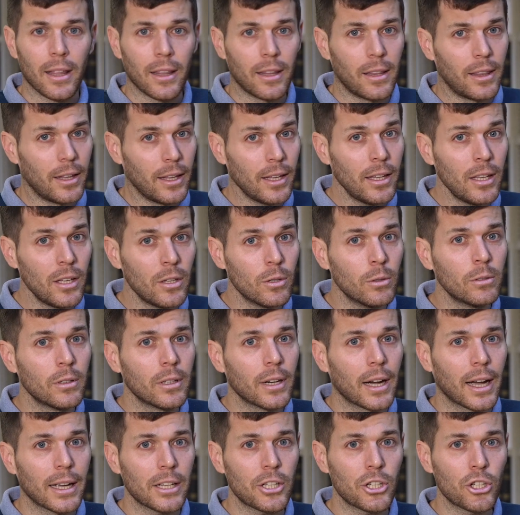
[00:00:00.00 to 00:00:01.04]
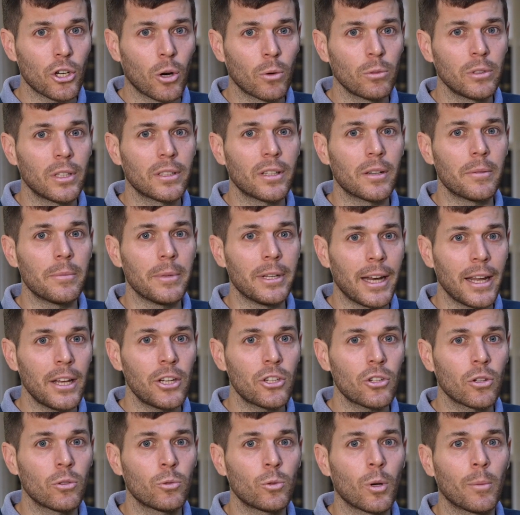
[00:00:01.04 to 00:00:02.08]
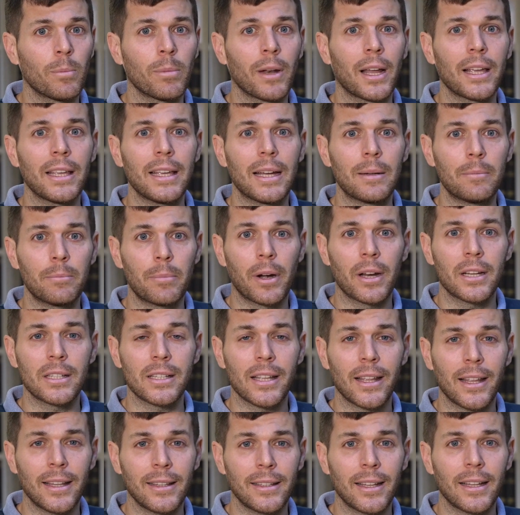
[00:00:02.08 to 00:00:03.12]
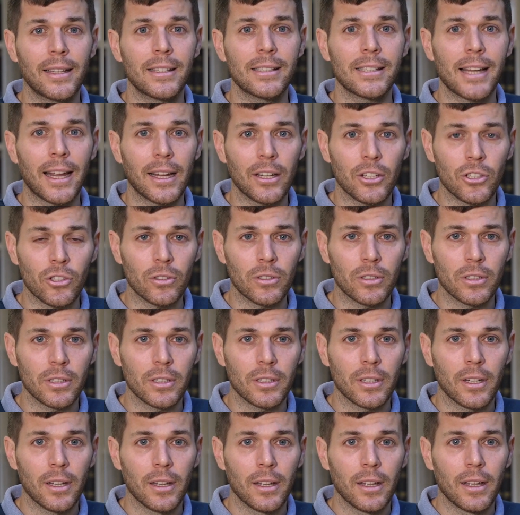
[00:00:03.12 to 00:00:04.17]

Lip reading: The EU has shown determination to apply unprecedented sanctions,